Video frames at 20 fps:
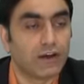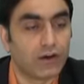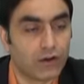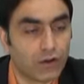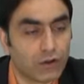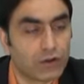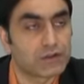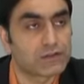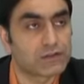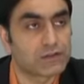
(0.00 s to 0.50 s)

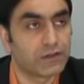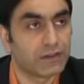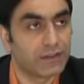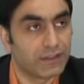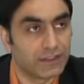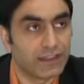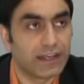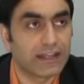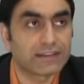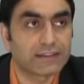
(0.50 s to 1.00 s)
Also
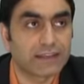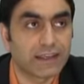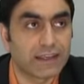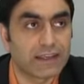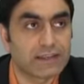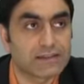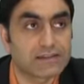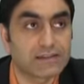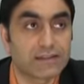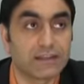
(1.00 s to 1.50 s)
in that
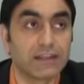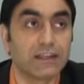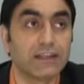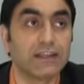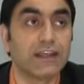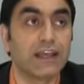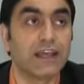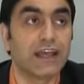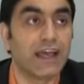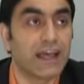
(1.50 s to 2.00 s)
case,
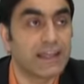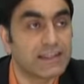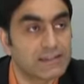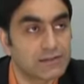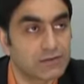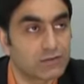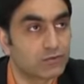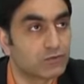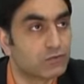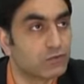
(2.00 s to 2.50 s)
he has
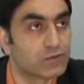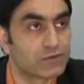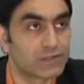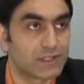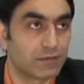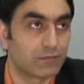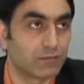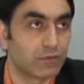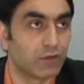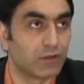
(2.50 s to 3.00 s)
to do
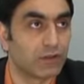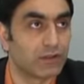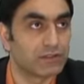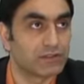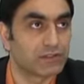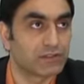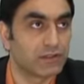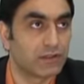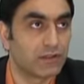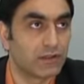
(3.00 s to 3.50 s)
some
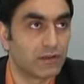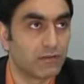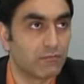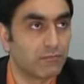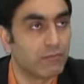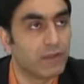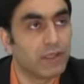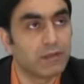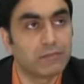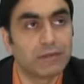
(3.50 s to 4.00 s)
knowledge,
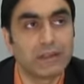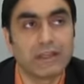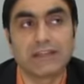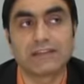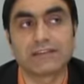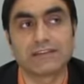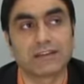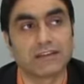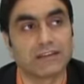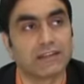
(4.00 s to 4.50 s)
maybe
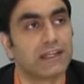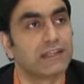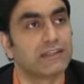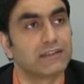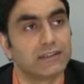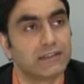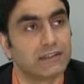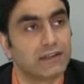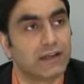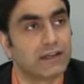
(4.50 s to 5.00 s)
little
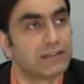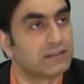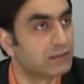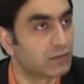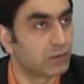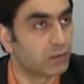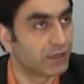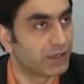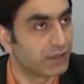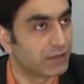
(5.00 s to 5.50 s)
than the other
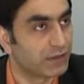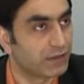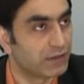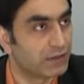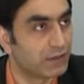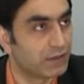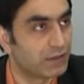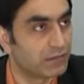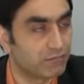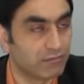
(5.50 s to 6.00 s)
one,
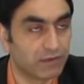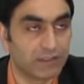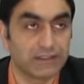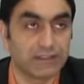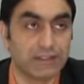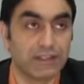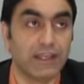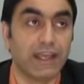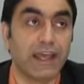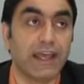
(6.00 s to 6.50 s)
but
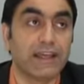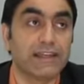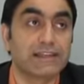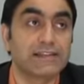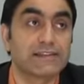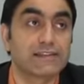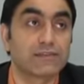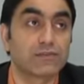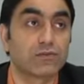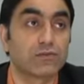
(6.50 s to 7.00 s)
he
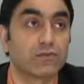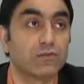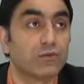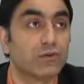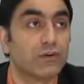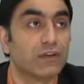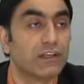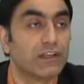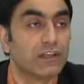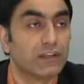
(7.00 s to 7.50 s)
has to,
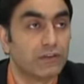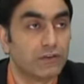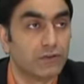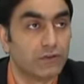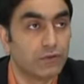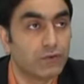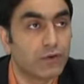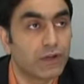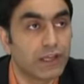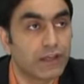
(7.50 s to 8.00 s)

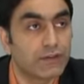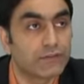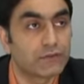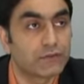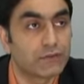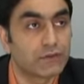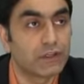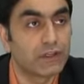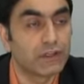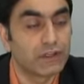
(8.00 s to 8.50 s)
you
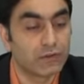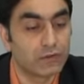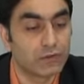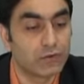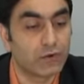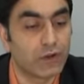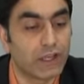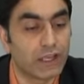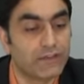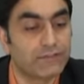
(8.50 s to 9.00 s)

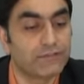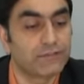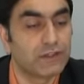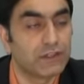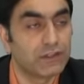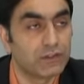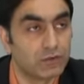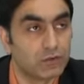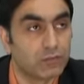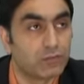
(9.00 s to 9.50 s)

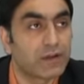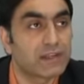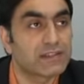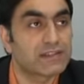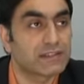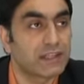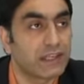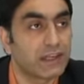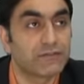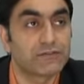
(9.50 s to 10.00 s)

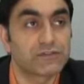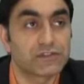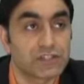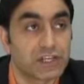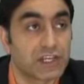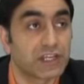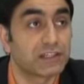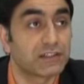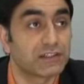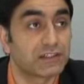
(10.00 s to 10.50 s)
must have
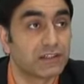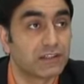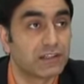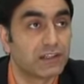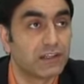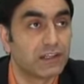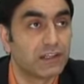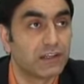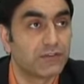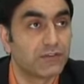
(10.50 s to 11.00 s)
share
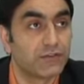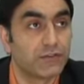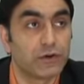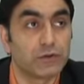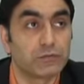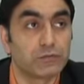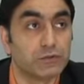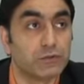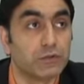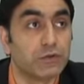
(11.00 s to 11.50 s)

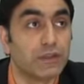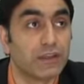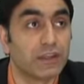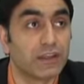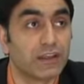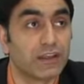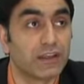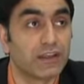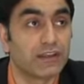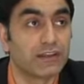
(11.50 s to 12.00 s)
from
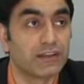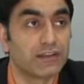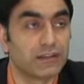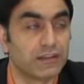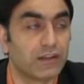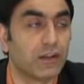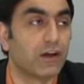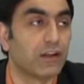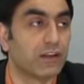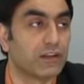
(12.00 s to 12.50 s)
doing
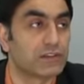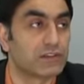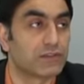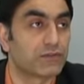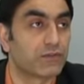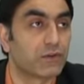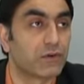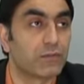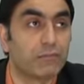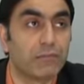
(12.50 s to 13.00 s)
knowledge,
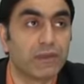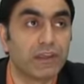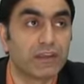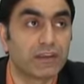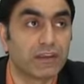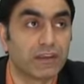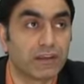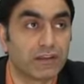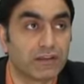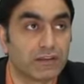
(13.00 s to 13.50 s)
from
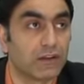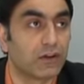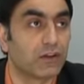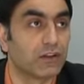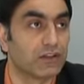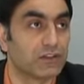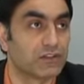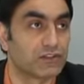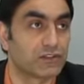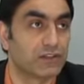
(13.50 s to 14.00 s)
making
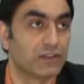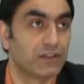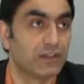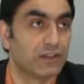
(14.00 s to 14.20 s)
knowledge.